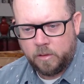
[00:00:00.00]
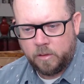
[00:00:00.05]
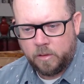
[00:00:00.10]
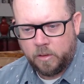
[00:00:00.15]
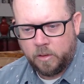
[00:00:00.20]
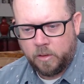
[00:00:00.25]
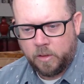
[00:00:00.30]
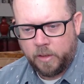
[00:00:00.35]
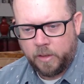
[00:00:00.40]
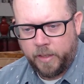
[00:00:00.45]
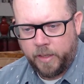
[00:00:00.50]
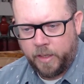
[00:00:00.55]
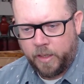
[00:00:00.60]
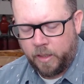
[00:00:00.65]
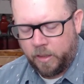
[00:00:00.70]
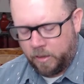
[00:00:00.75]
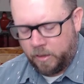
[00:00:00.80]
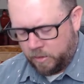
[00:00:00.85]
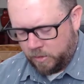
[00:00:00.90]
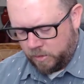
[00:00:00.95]
on
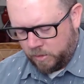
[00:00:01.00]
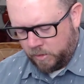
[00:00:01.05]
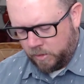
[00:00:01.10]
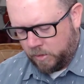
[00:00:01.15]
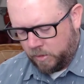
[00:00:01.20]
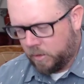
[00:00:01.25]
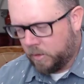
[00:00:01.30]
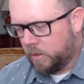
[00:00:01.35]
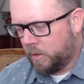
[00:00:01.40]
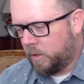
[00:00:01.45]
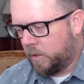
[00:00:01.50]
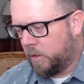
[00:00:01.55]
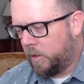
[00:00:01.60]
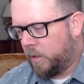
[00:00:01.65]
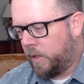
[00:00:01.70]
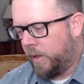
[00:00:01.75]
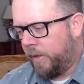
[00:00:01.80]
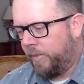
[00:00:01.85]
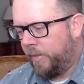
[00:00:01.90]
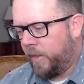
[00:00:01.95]
there.
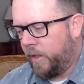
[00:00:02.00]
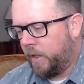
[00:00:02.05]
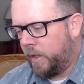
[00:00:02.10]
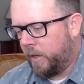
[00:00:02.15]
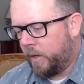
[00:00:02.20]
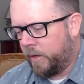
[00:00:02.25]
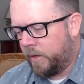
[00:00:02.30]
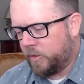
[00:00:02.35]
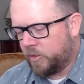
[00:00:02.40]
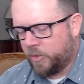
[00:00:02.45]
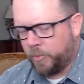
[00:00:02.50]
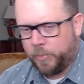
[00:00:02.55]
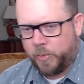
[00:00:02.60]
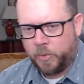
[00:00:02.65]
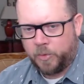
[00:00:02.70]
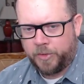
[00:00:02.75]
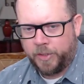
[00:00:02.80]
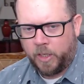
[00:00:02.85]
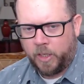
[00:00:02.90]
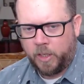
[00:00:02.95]
And then here's a
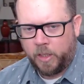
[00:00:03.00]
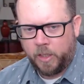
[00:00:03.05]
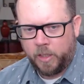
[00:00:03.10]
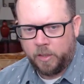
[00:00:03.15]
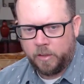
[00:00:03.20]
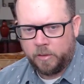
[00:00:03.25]
bulldog.